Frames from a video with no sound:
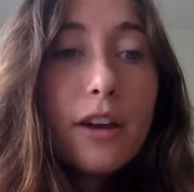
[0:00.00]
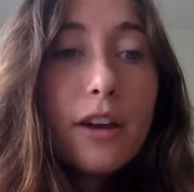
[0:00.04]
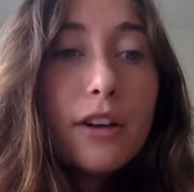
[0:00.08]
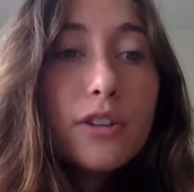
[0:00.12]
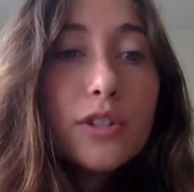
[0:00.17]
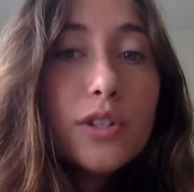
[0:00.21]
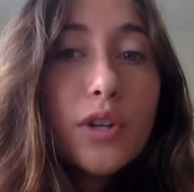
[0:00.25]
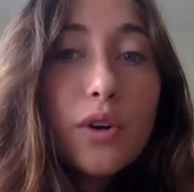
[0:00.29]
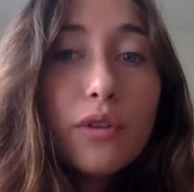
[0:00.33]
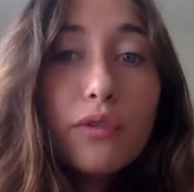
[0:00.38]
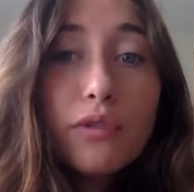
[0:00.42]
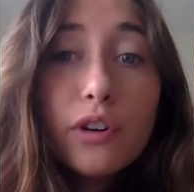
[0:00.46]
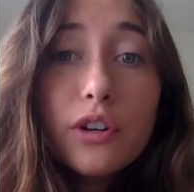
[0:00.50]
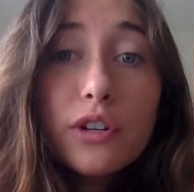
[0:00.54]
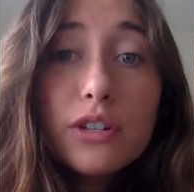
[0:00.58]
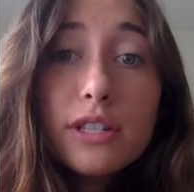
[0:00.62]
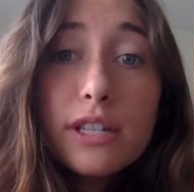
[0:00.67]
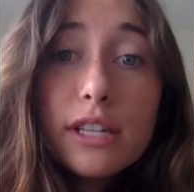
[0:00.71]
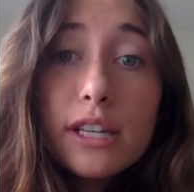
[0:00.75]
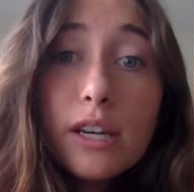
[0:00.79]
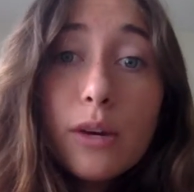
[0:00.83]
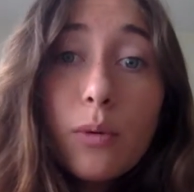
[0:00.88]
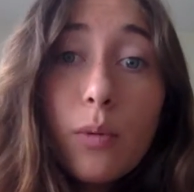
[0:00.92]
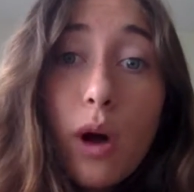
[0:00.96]
So,
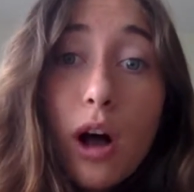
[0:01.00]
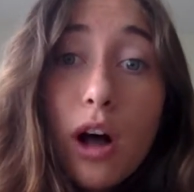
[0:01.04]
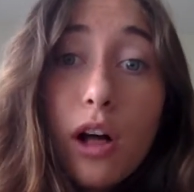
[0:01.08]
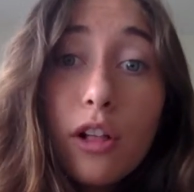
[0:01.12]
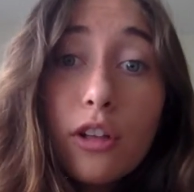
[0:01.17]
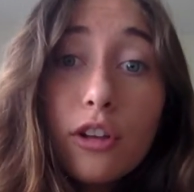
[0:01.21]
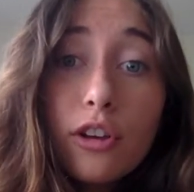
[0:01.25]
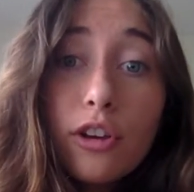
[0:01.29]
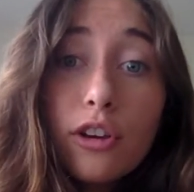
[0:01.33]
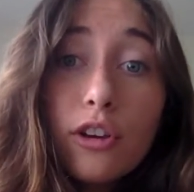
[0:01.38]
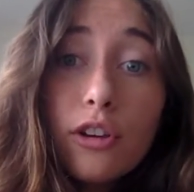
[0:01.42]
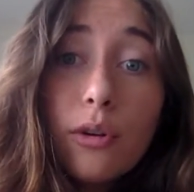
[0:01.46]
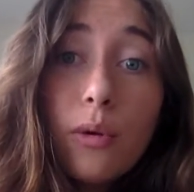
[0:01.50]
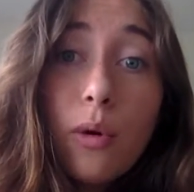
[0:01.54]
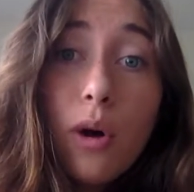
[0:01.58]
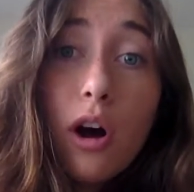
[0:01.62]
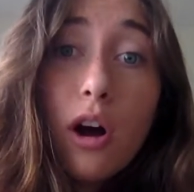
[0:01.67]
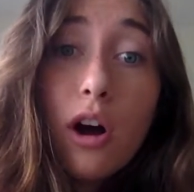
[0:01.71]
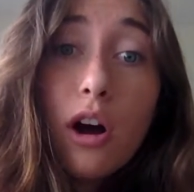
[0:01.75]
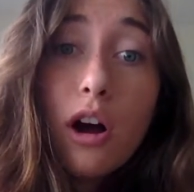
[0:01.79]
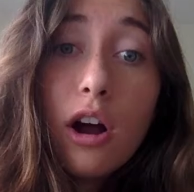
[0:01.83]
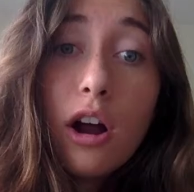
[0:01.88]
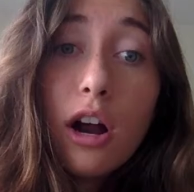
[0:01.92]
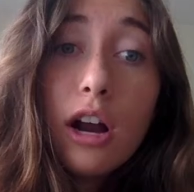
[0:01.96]
firstly, while you
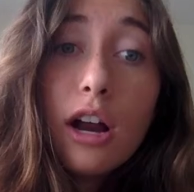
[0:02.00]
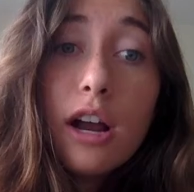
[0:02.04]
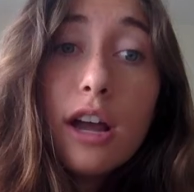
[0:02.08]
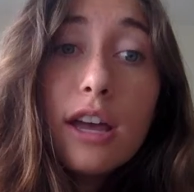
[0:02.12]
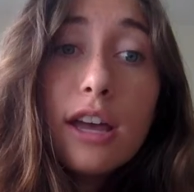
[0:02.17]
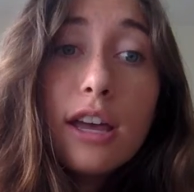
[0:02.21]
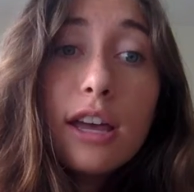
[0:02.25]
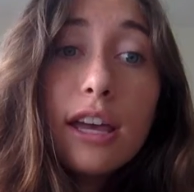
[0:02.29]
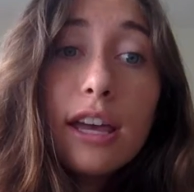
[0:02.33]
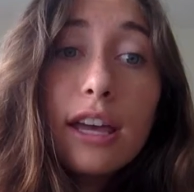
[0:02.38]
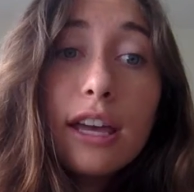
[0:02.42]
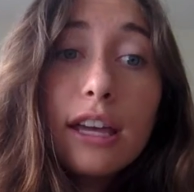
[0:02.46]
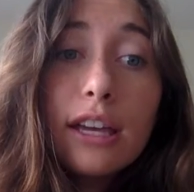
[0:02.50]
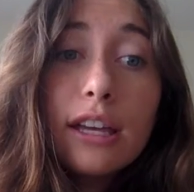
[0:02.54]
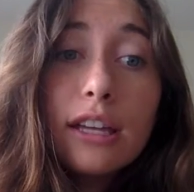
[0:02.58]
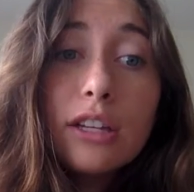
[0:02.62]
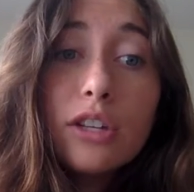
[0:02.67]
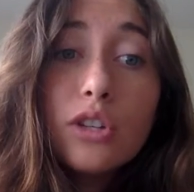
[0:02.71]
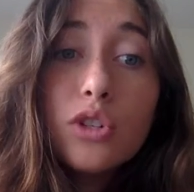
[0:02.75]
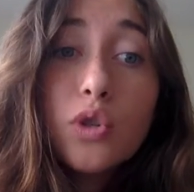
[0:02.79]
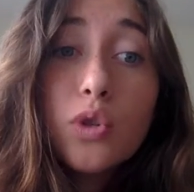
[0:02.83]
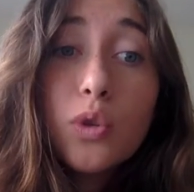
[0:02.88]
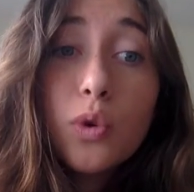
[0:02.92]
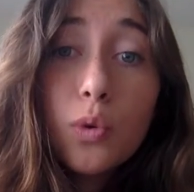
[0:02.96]
are
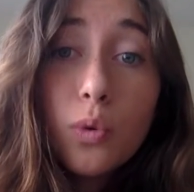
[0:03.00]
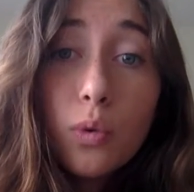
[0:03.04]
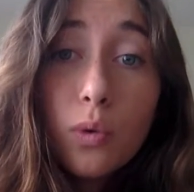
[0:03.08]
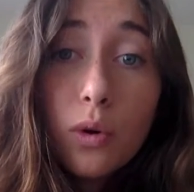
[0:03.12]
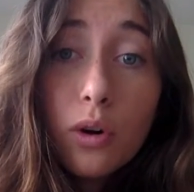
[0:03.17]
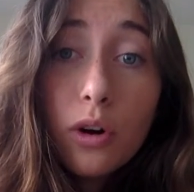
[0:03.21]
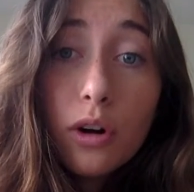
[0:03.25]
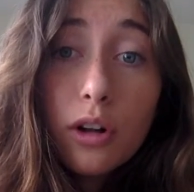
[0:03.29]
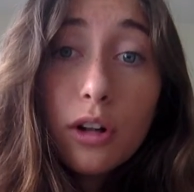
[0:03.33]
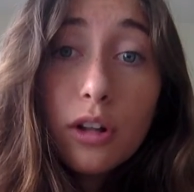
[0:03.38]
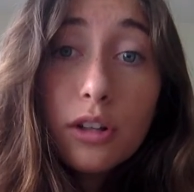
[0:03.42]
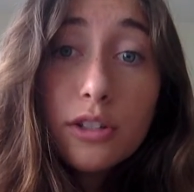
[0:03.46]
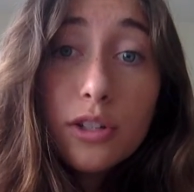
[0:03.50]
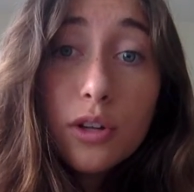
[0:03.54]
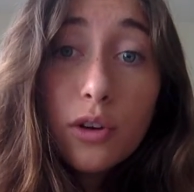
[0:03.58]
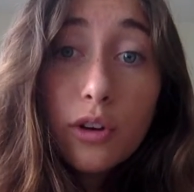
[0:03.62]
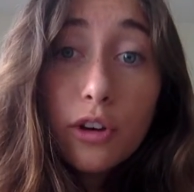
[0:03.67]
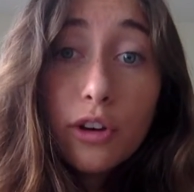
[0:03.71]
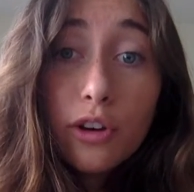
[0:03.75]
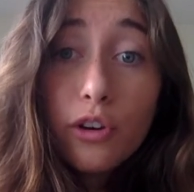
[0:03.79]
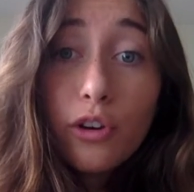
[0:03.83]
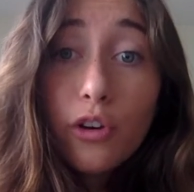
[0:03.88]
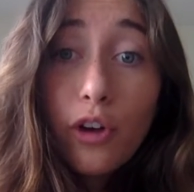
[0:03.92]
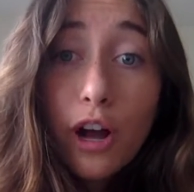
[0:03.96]
in school, so
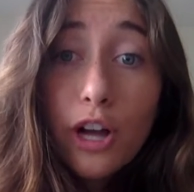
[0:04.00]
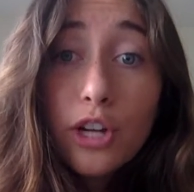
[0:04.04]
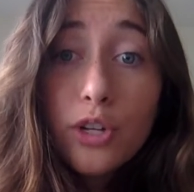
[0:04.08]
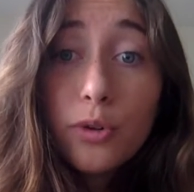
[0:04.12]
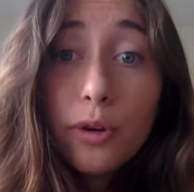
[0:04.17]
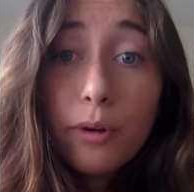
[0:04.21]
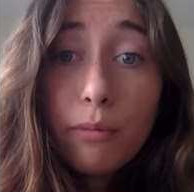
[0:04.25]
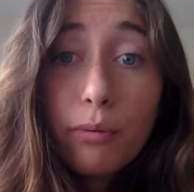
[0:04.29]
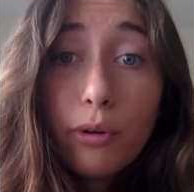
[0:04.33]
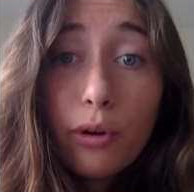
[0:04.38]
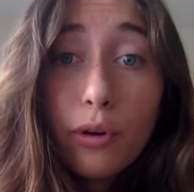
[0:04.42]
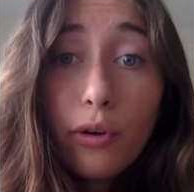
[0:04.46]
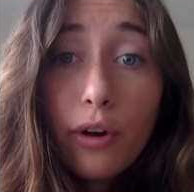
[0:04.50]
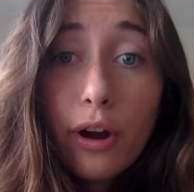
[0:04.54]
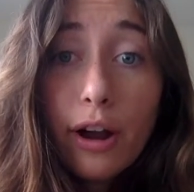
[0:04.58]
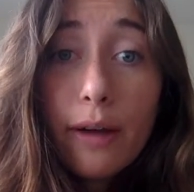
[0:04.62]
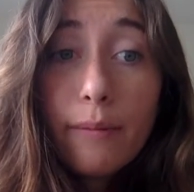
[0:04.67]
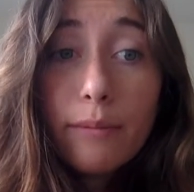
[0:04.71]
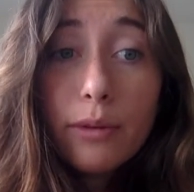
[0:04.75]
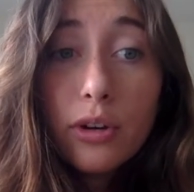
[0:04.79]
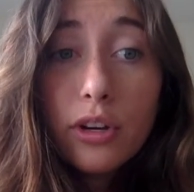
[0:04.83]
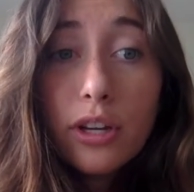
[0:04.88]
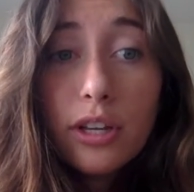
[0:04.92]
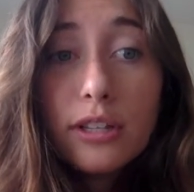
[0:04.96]
in your graduate
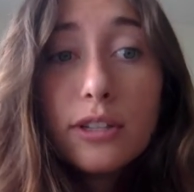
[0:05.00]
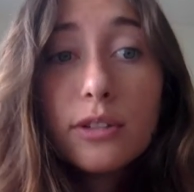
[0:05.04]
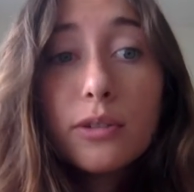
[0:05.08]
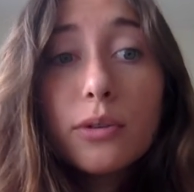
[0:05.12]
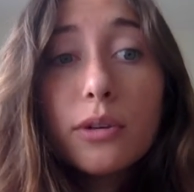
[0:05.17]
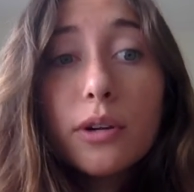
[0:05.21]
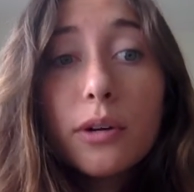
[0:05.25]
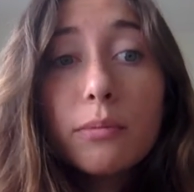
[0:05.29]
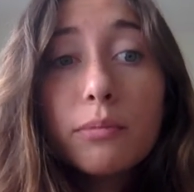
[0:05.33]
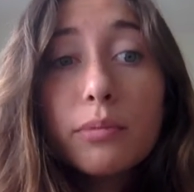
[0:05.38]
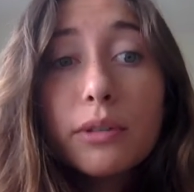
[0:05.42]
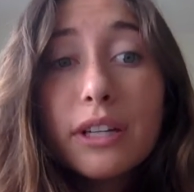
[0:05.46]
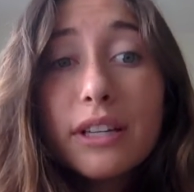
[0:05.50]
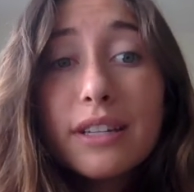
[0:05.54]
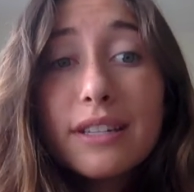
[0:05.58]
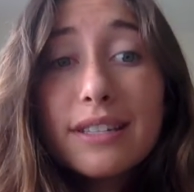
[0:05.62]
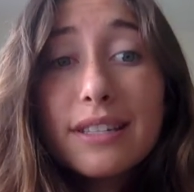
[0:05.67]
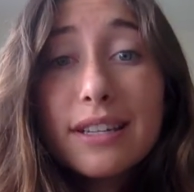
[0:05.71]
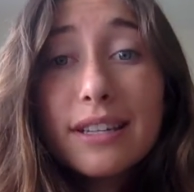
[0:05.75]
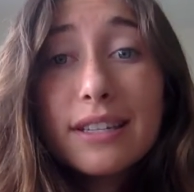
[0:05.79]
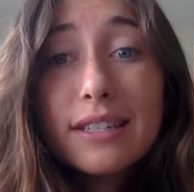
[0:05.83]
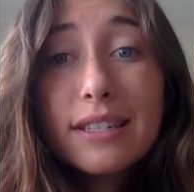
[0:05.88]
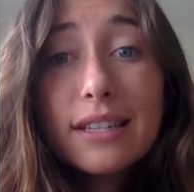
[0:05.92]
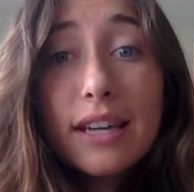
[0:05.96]
program, you need to complete a
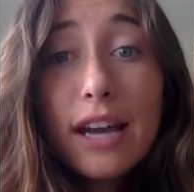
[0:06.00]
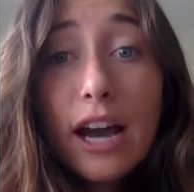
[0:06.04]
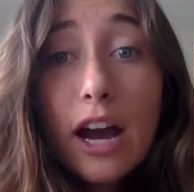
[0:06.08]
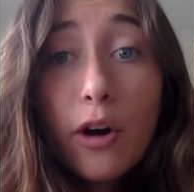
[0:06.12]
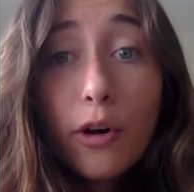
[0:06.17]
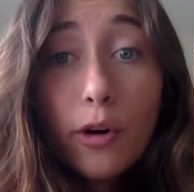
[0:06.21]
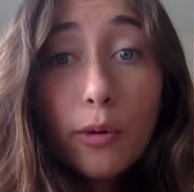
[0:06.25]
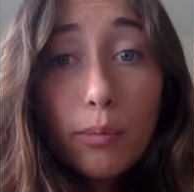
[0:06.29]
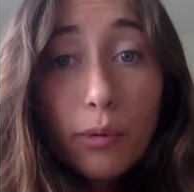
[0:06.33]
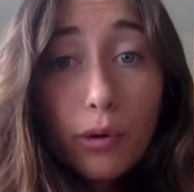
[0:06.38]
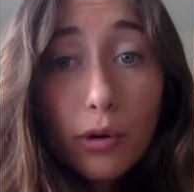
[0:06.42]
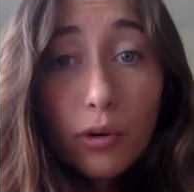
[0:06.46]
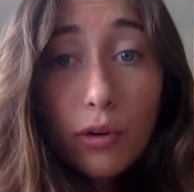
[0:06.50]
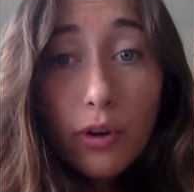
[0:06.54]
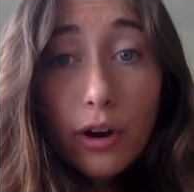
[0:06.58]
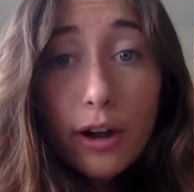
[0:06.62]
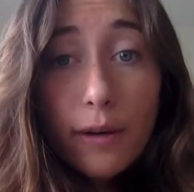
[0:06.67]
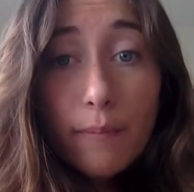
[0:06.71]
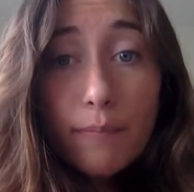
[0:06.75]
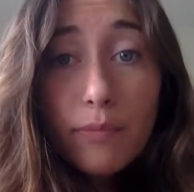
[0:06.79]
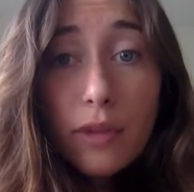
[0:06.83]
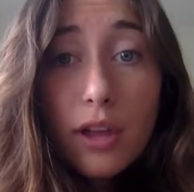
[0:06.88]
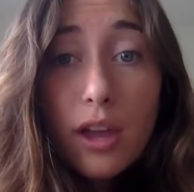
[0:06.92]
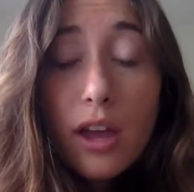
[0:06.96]
60-hour
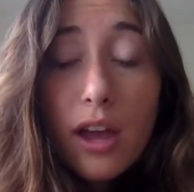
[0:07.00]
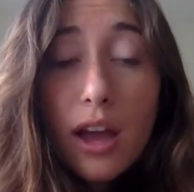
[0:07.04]
program